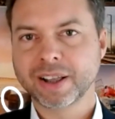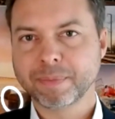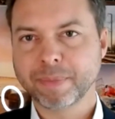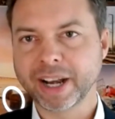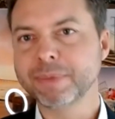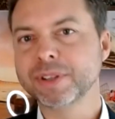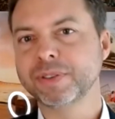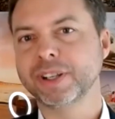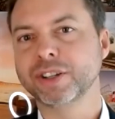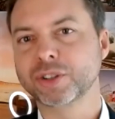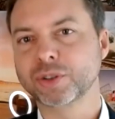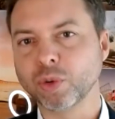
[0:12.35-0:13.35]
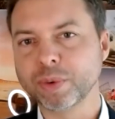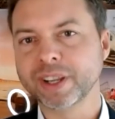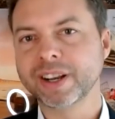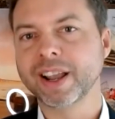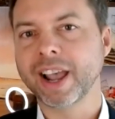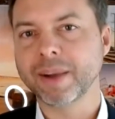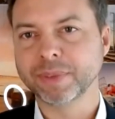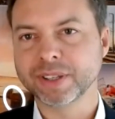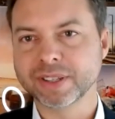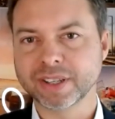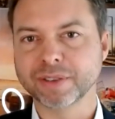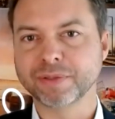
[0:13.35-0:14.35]
My name is Felix Strohbichler. I am the
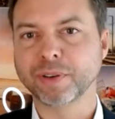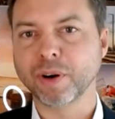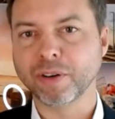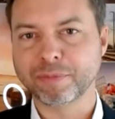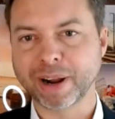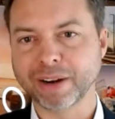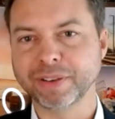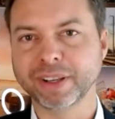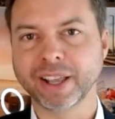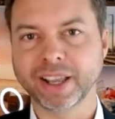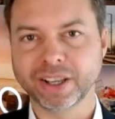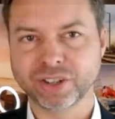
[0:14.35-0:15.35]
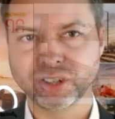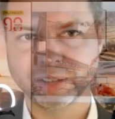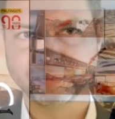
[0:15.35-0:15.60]
CFO of Palfinger AG.